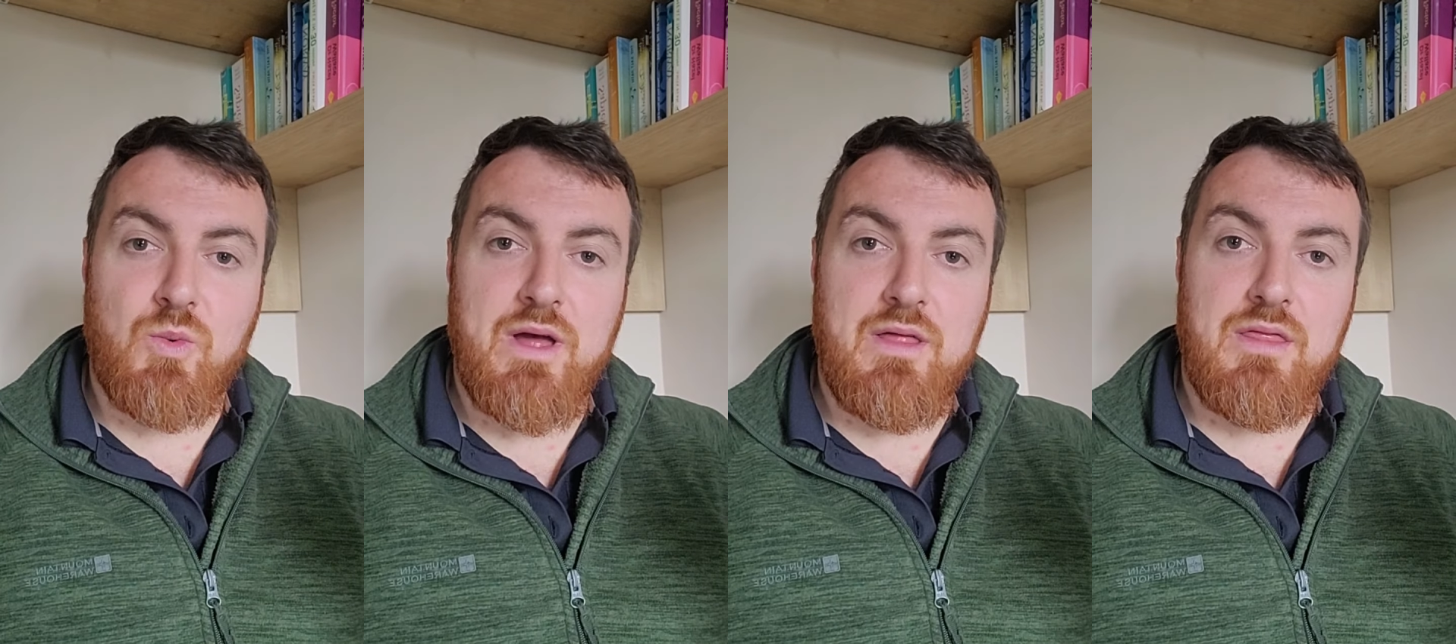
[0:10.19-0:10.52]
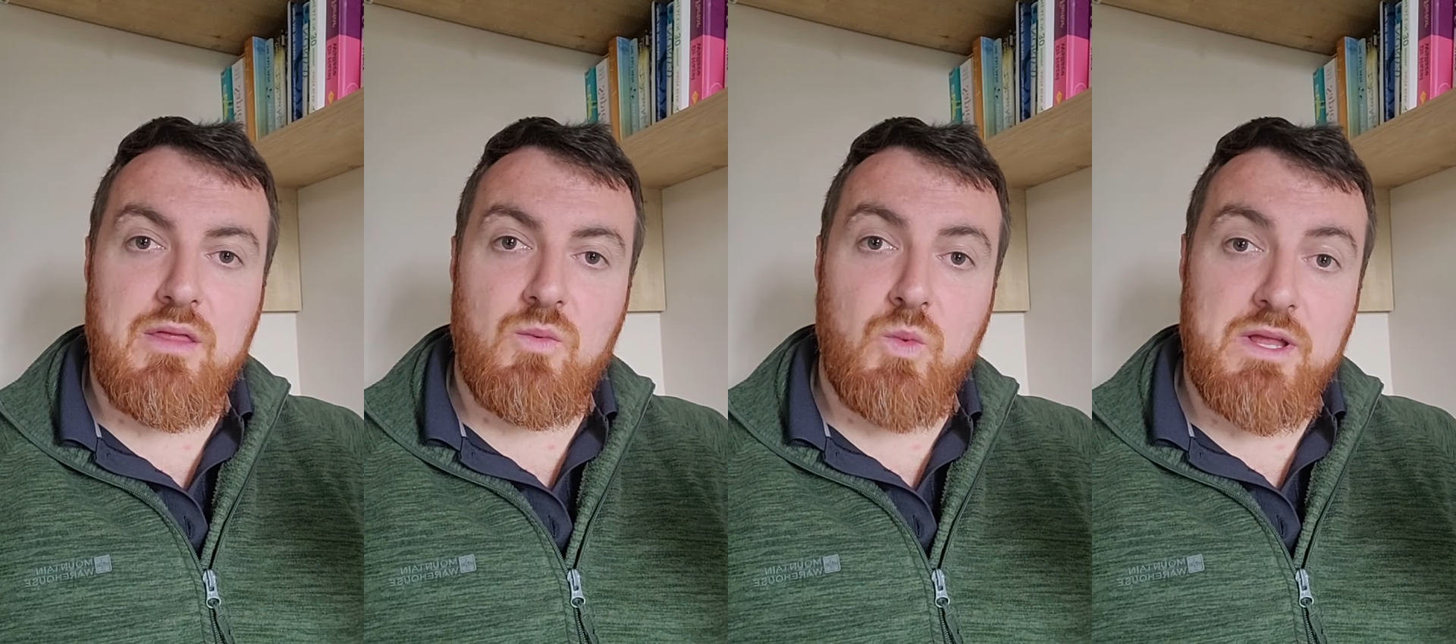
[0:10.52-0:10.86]

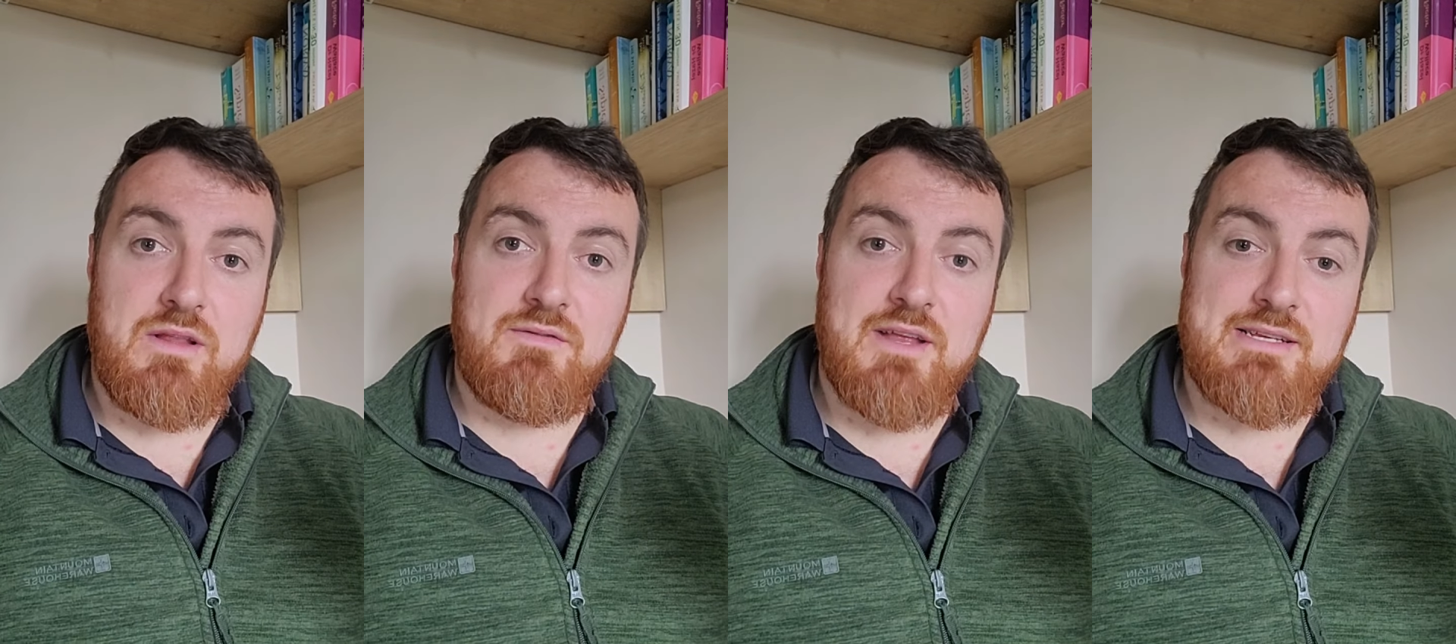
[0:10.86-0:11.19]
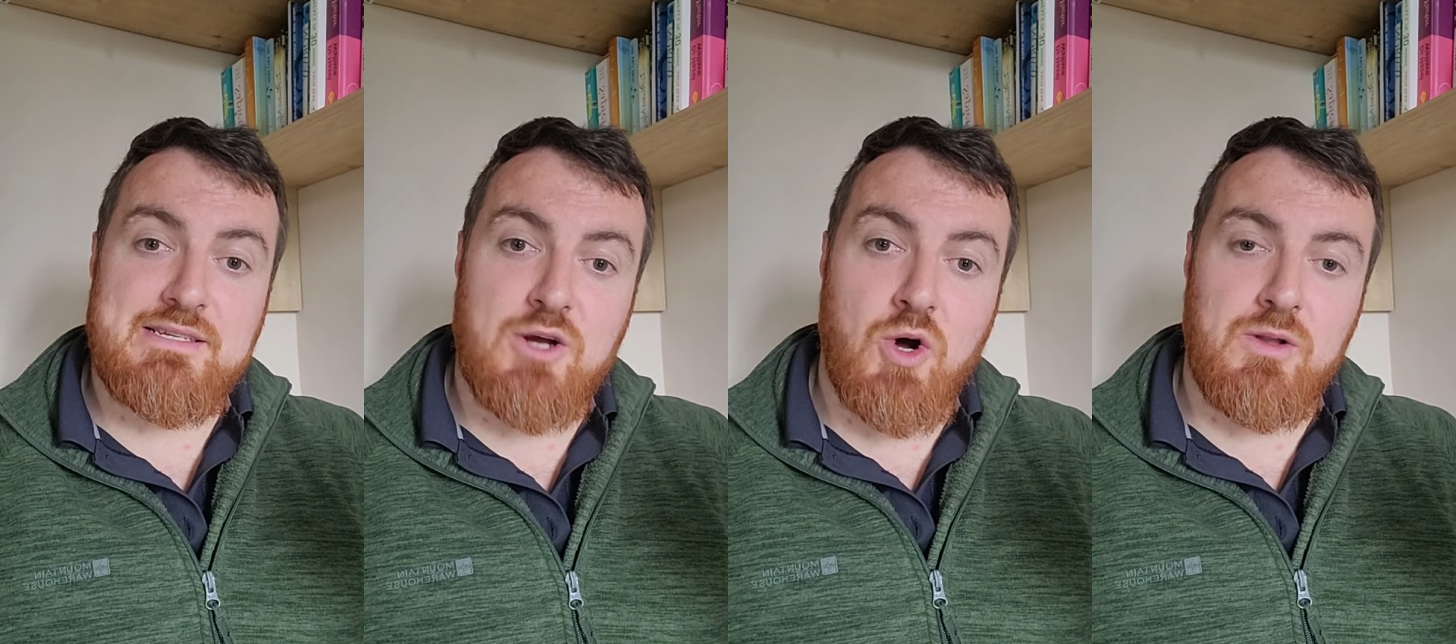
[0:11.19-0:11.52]
with Weightlifting
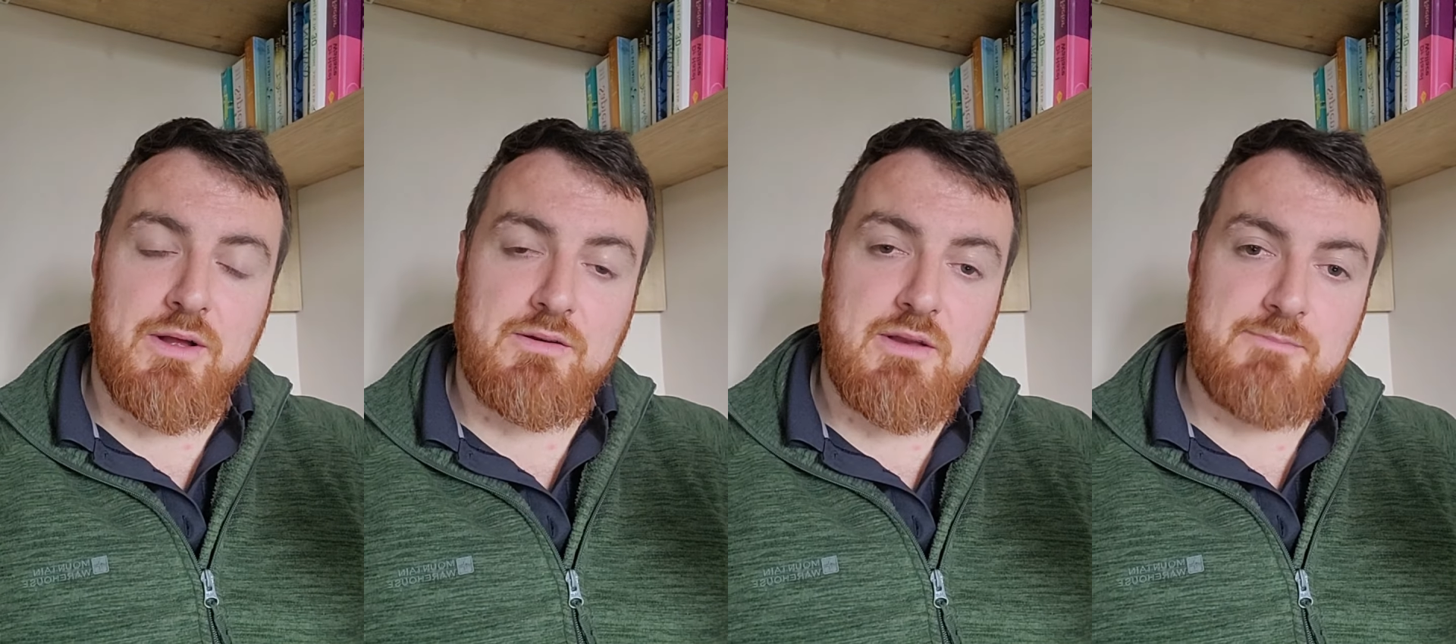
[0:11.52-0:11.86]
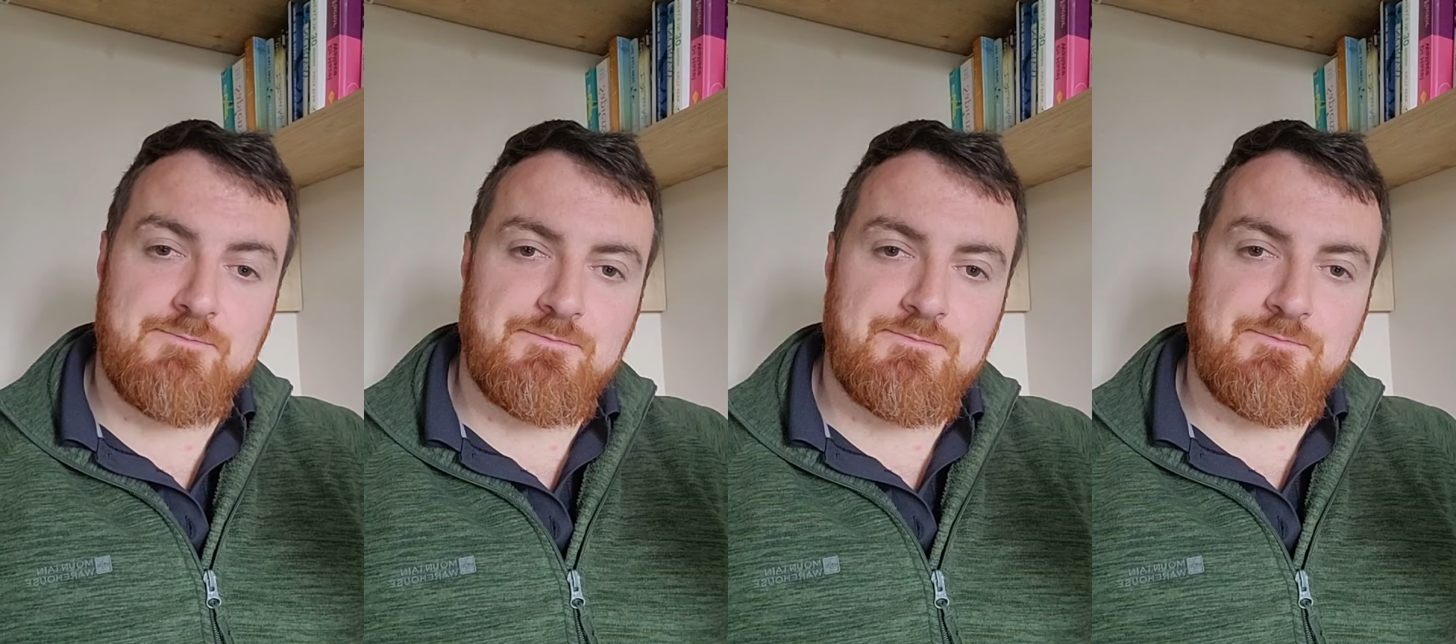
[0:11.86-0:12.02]
Scotland.